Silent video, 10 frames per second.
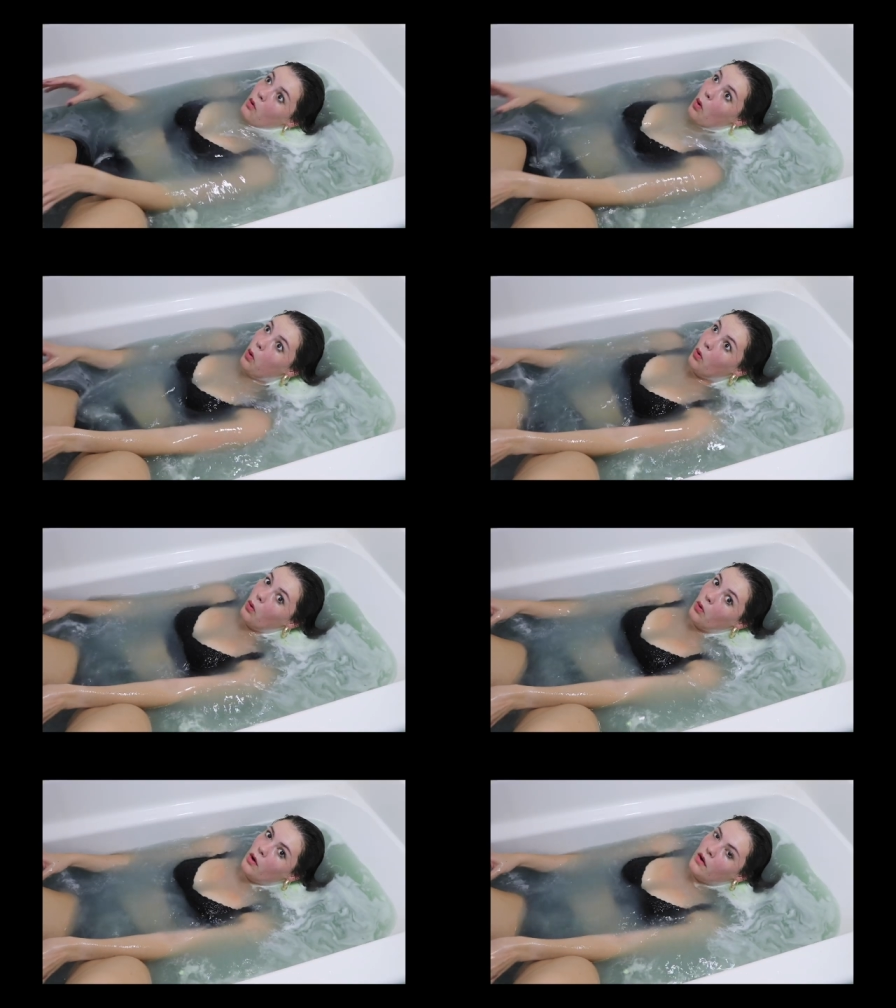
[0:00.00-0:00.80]
Ooh!
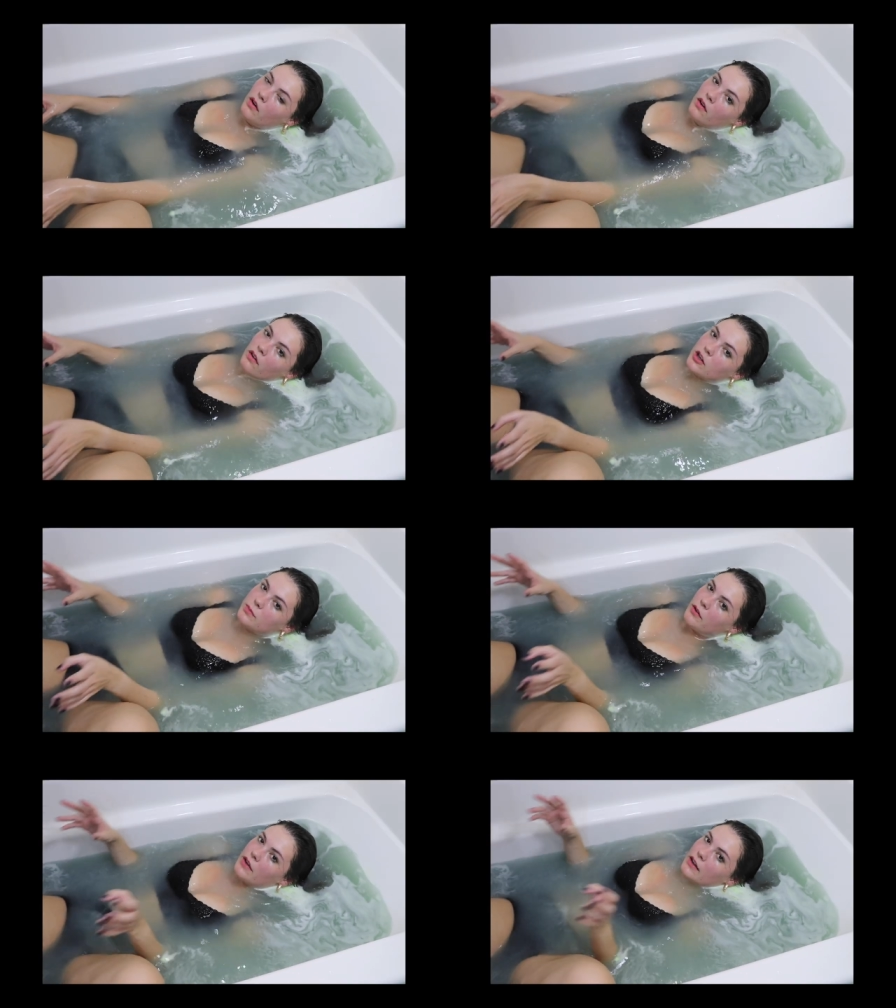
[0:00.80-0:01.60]
I
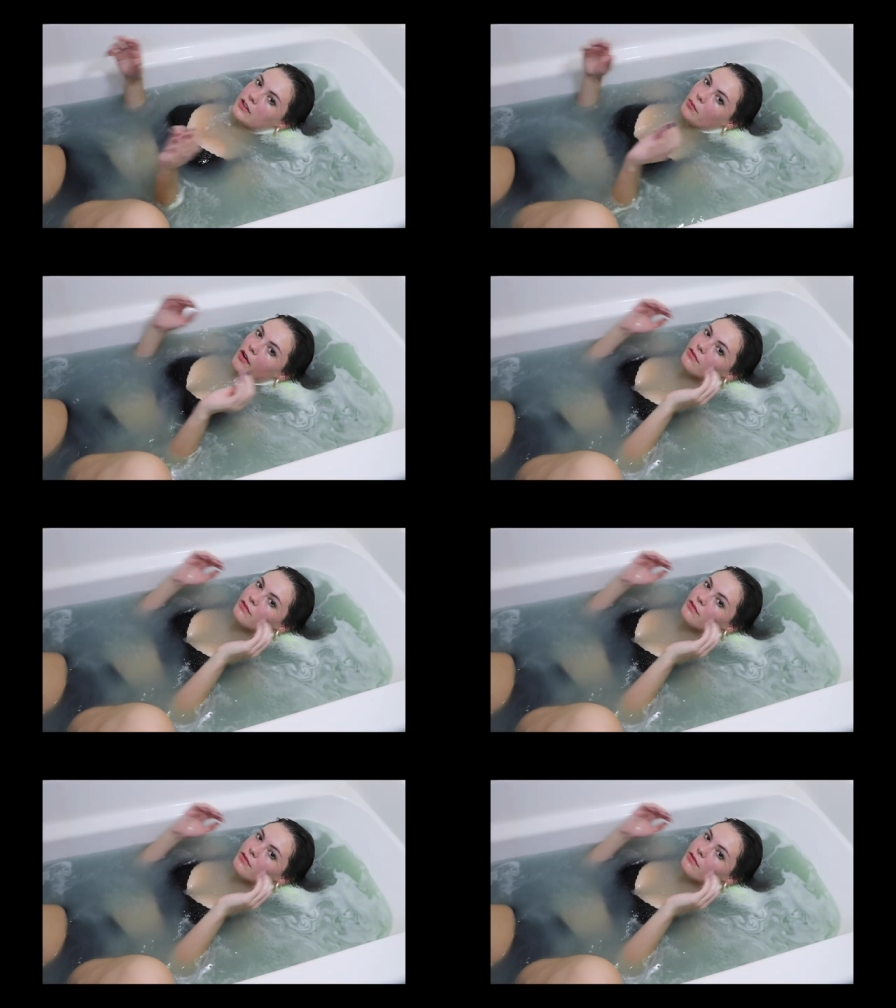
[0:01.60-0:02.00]
just about knocked down my